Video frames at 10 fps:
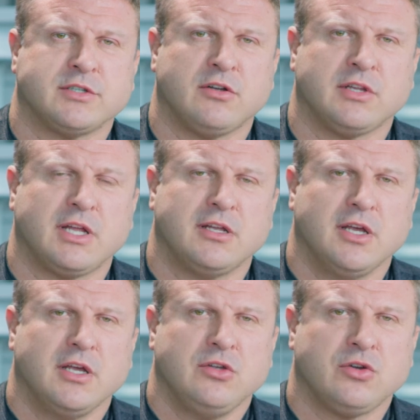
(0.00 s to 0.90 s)
and all that,
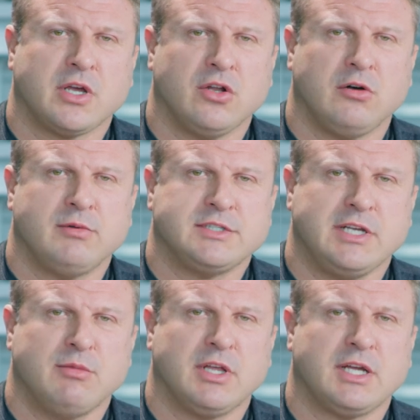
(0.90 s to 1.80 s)
you can always
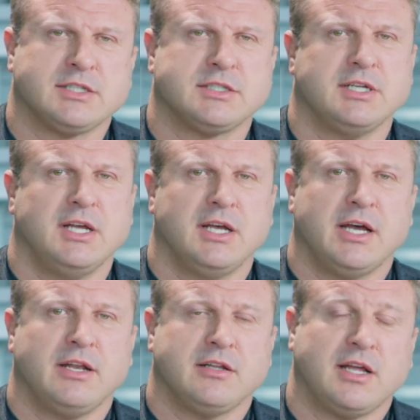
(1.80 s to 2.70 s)
email us
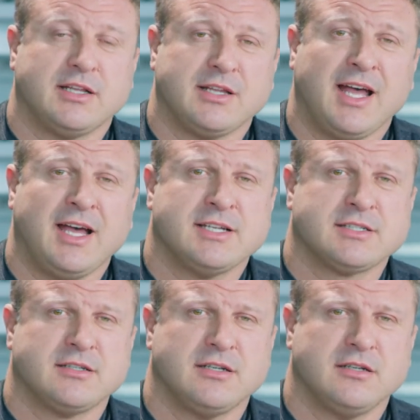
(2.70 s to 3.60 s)
at, at
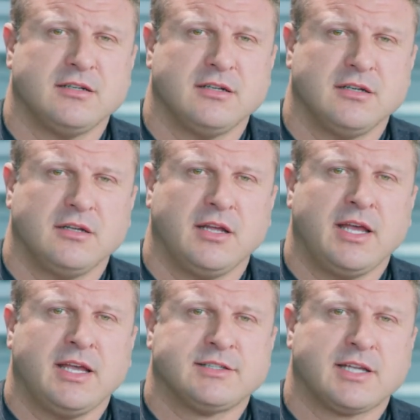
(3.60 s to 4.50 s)
ask,
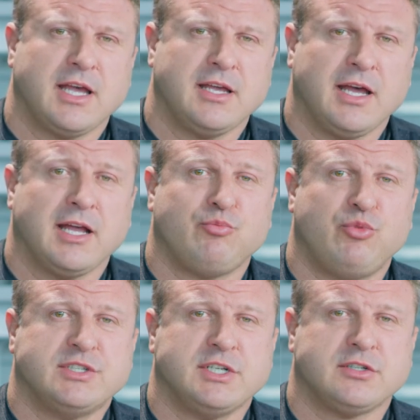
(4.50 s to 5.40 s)
ask at
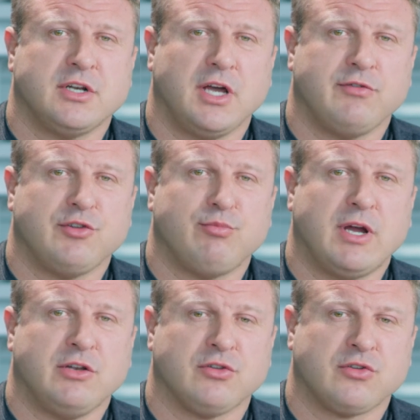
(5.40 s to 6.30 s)

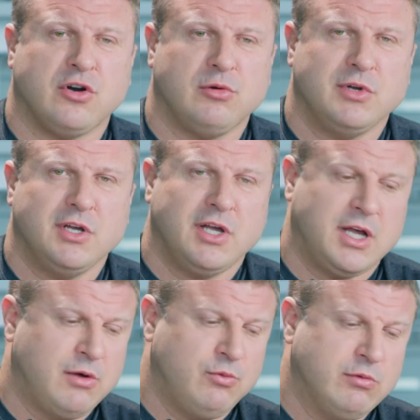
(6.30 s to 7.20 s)
precision-spine.com
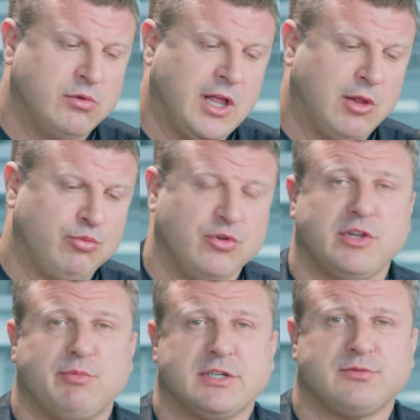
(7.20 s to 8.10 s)
and we will help you
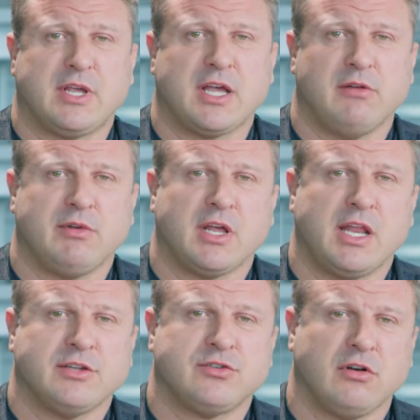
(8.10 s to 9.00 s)
the best we can. We can
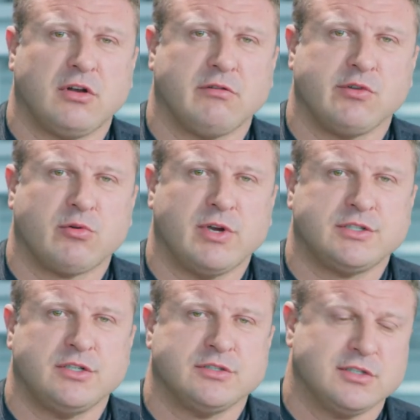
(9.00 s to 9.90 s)
answer a lot of your
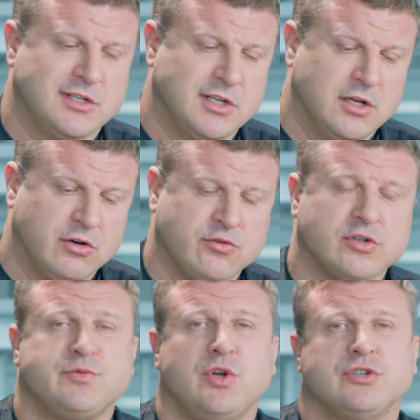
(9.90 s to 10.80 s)
questions. Of
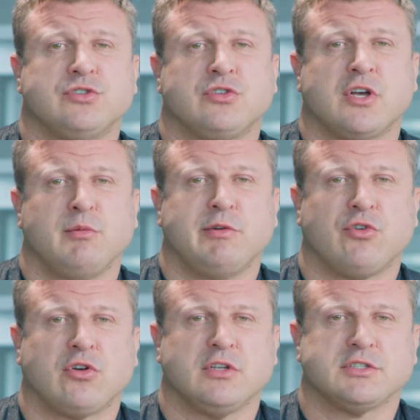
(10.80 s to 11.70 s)
course, we urge you to come in
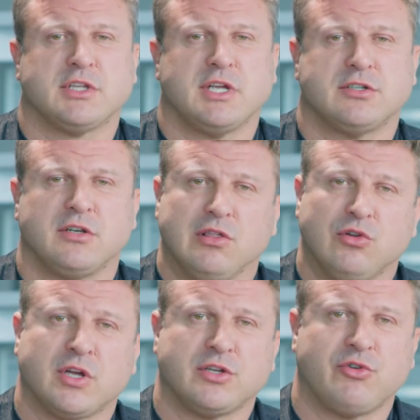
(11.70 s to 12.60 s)
for a consultation,
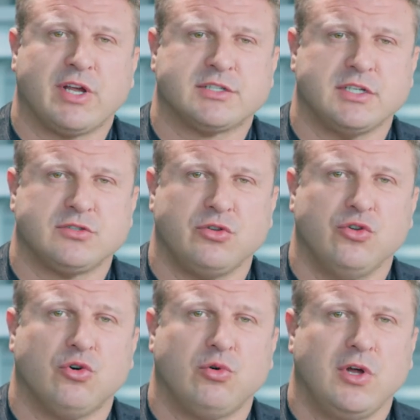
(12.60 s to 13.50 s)
look at your X-rays to
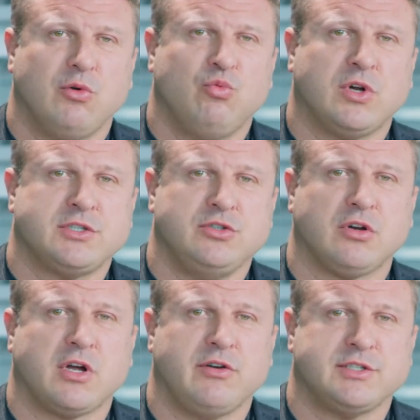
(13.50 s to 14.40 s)
know what your
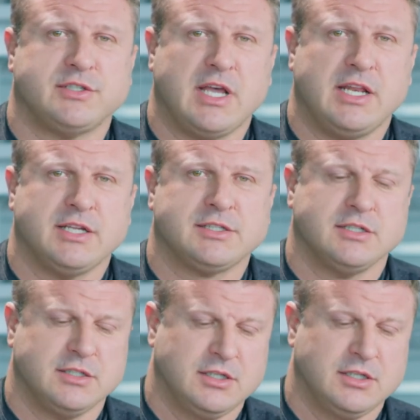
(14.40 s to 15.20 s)
current state is,